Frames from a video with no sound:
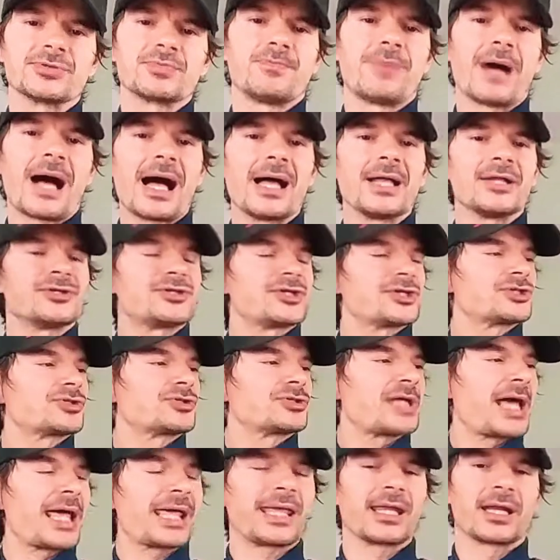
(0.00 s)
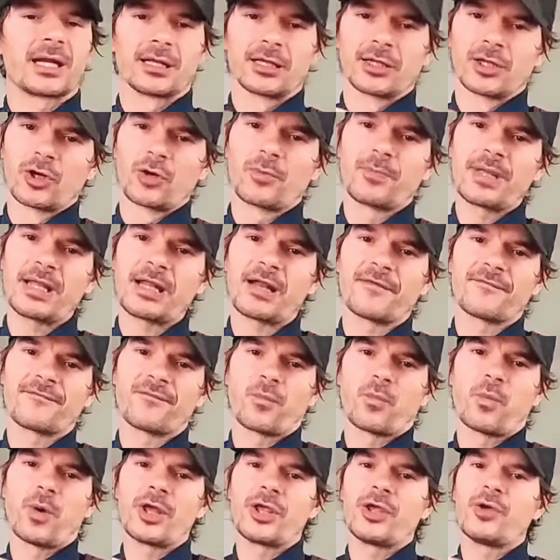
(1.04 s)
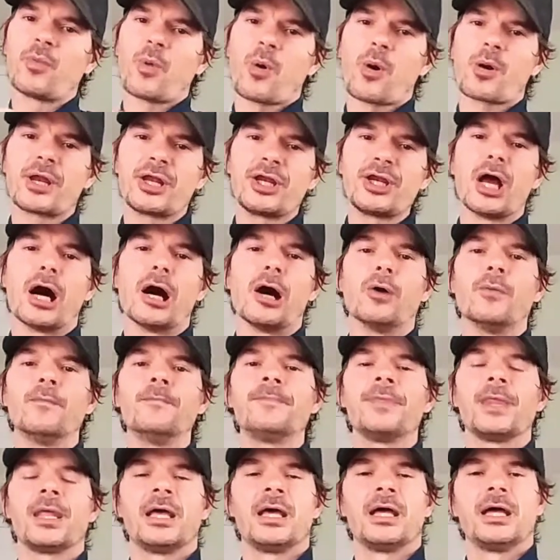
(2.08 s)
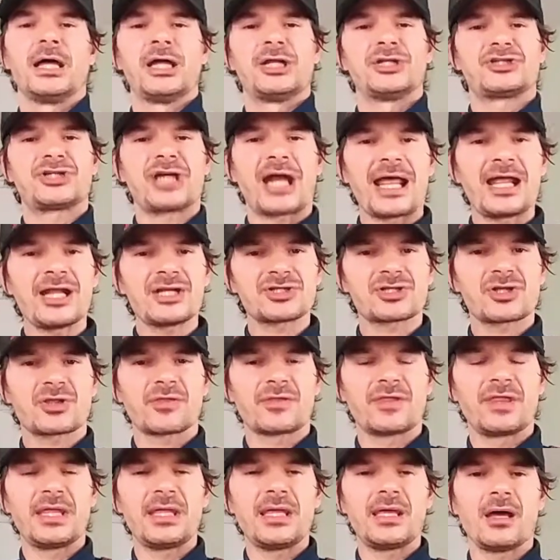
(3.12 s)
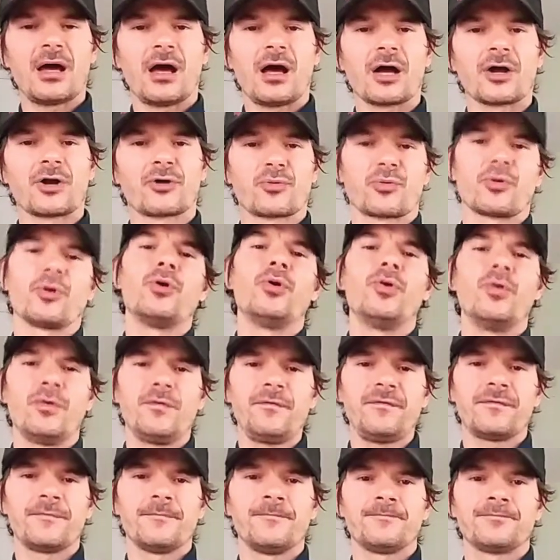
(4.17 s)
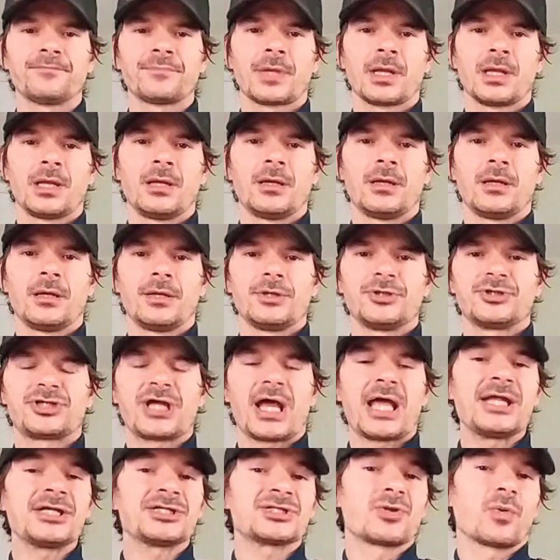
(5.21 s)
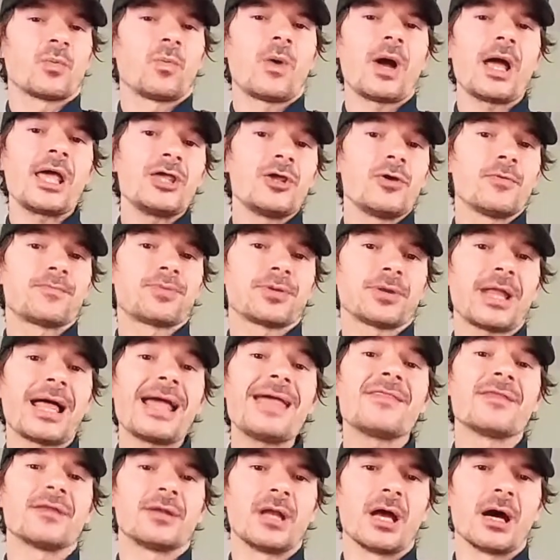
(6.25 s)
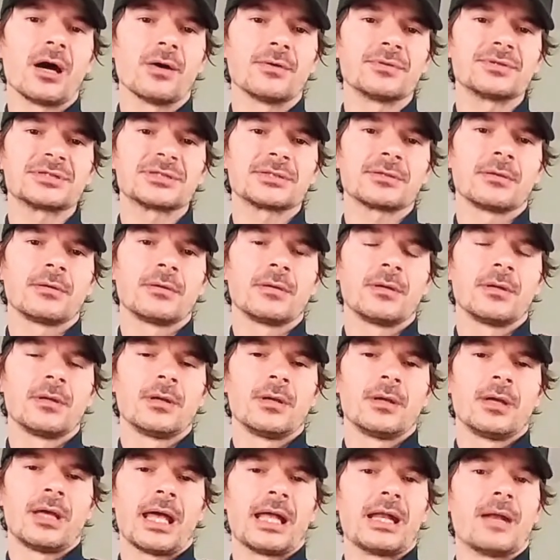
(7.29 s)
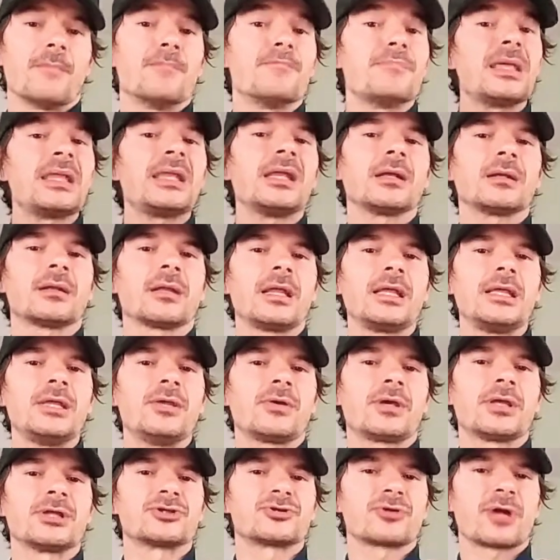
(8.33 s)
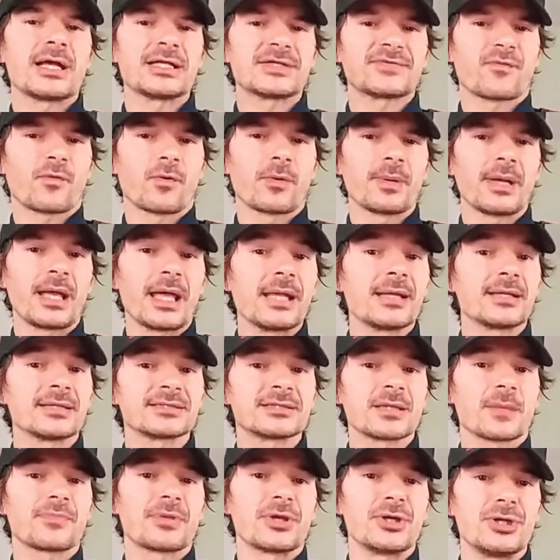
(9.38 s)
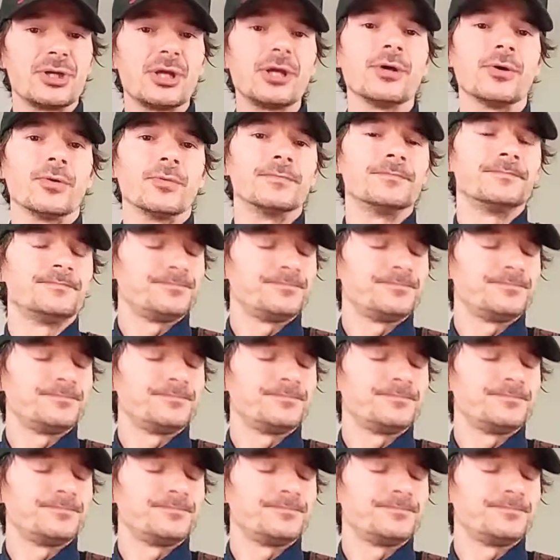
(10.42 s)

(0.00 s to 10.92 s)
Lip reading: by just taking a little bit of what you already know, change the groove, change the way you play the notes, and immediately you can transform it into something new.